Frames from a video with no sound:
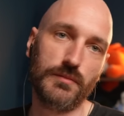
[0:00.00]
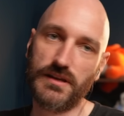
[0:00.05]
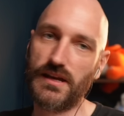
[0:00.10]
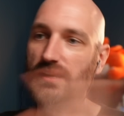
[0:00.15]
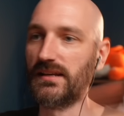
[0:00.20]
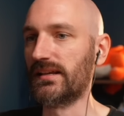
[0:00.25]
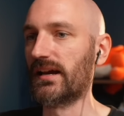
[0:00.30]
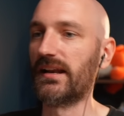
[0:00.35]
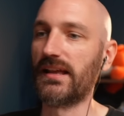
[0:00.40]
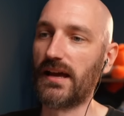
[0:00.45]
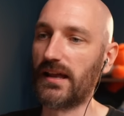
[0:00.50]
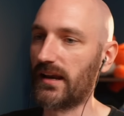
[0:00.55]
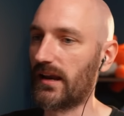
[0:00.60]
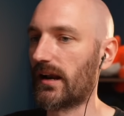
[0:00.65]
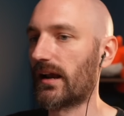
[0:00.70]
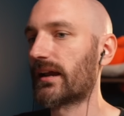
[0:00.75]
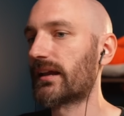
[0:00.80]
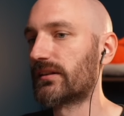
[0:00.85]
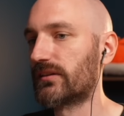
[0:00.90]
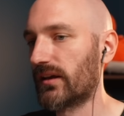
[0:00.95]
And yada yada
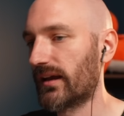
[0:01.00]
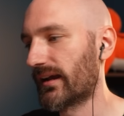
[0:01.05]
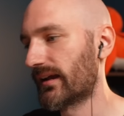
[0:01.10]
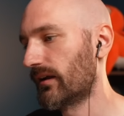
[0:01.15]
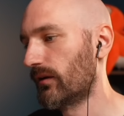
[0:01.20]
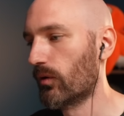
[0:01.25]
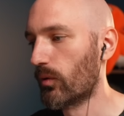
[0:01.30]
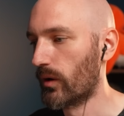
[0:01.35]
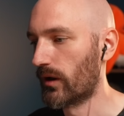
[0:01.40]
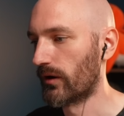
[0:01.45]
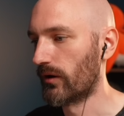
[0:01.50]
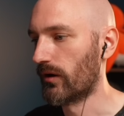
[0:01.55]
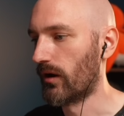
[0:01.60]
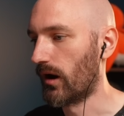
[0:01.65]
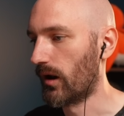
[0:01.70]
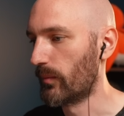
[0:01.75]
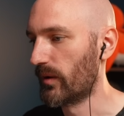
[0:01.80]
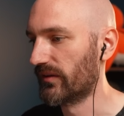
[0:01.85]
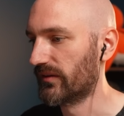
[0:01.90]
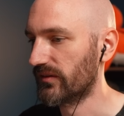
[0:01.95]
yada. I could go on and
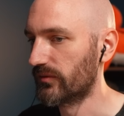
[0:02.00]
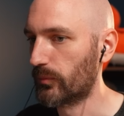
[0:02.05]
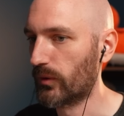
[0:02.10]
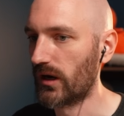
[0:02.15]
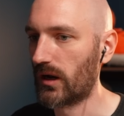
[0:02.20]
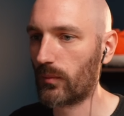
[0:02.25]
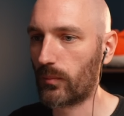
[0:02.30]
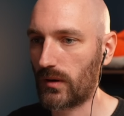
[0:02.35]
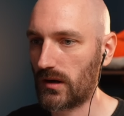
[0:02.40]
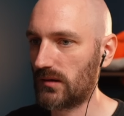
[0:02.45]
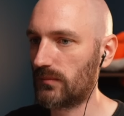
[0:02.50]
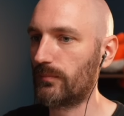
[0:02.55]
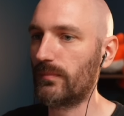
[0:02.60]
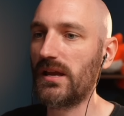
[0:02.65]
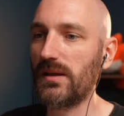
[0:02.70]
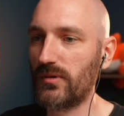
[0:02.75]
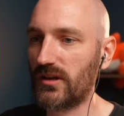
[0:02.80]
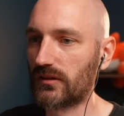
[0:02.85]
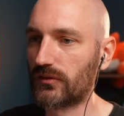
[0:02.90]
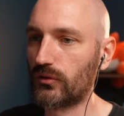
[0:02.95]
on about this, but
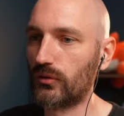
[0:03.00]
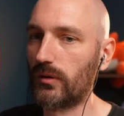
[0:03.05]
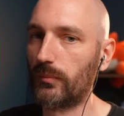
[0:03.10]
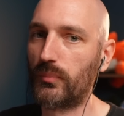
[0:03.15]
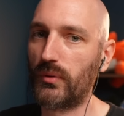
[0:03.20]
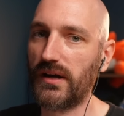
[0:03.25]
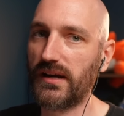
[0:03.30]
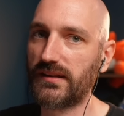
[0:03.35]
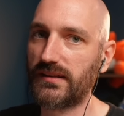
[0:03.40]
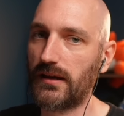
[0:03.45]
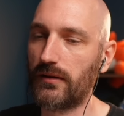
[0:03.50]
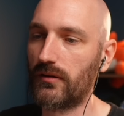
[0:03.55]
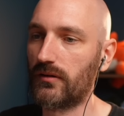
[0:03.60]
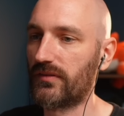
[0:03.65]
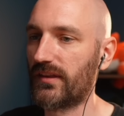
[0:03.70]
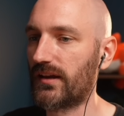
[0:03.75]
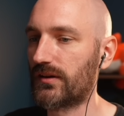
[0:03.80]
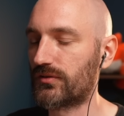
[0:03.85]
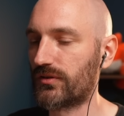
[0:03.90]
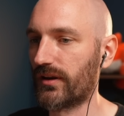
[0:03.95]
maybe I'll do a breakdown
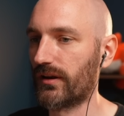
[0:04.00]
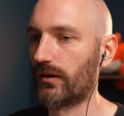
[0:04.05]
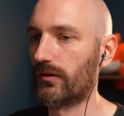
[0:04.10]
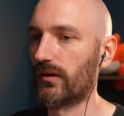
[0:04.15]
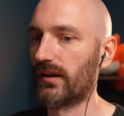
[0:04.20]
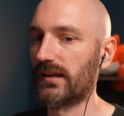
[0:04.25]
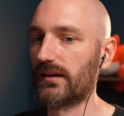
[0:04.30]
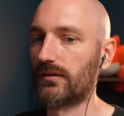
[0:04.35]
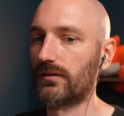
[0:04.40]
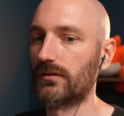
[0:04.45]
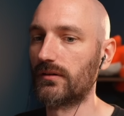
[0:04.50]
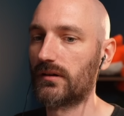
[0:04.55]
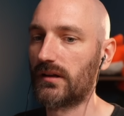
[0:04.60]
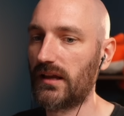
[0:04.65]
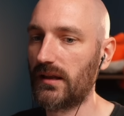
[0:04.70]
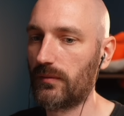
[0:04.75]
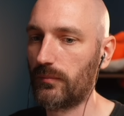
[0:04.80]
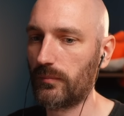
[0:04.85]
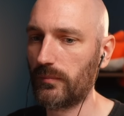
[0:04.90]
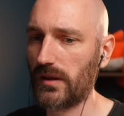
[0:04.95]
of that trailer later,
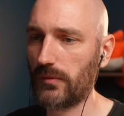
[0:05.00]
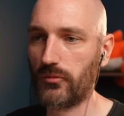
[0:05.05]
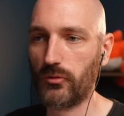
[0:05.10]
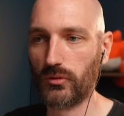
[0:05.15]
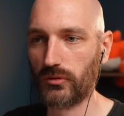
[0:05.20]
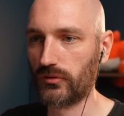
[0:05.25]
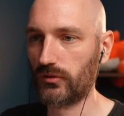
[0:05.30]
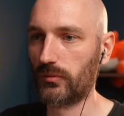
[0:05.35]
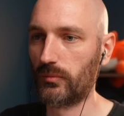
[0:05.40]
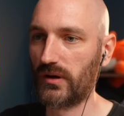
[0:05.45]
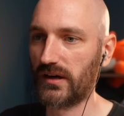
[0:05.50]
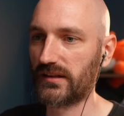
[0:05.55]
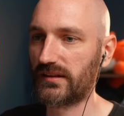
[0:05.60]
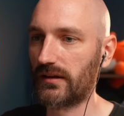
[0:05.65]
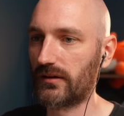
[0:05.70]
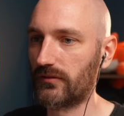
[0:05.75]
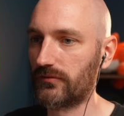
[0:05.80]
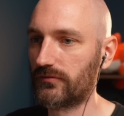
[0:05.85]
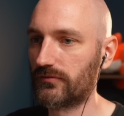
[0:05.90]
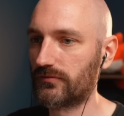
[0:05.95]
and maybe we'll do a
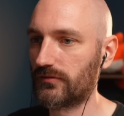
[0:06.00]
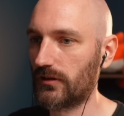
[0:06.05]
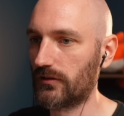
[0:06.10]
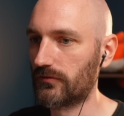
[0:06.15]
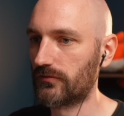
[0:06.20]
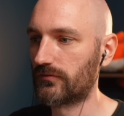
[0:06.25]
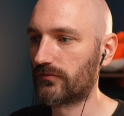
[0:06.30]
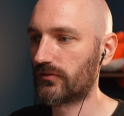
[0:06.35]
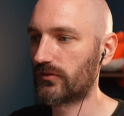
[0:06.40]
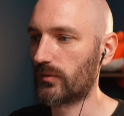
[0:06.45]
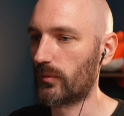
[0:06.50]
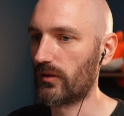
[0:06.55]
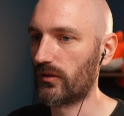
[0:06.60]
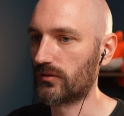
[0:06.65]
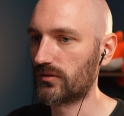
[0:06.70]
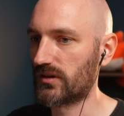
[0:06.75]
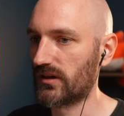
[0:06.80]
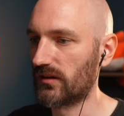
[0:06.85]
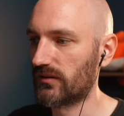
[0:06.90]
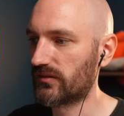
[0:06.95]
breakdown of some
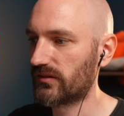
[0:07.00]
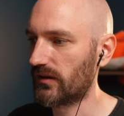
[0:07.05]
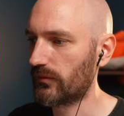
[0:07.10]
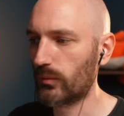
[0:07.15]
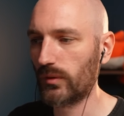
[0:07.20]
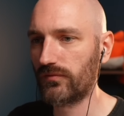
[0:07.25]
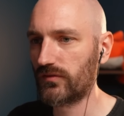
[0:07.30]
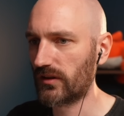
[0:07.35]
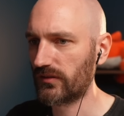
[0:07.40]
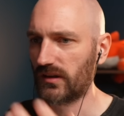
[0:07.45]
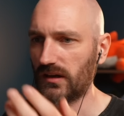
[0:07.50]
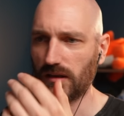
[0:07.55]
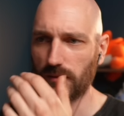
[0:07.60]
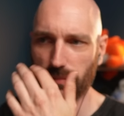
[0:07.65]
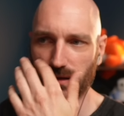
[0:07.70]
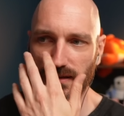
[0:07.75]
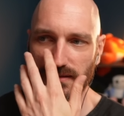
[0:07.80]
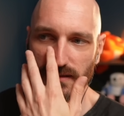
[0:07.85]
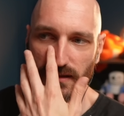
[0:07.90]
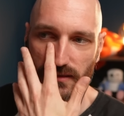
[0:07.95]
other trailers. We've done that in the
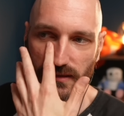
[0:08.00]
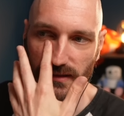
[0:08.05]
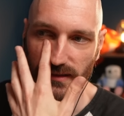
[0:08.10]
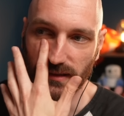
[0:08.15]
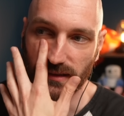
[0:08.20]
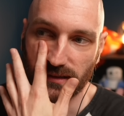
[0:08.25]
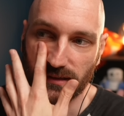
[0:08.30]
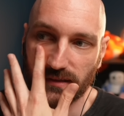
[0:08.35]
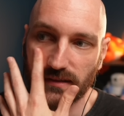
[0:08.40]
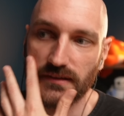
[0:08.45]
past, I think.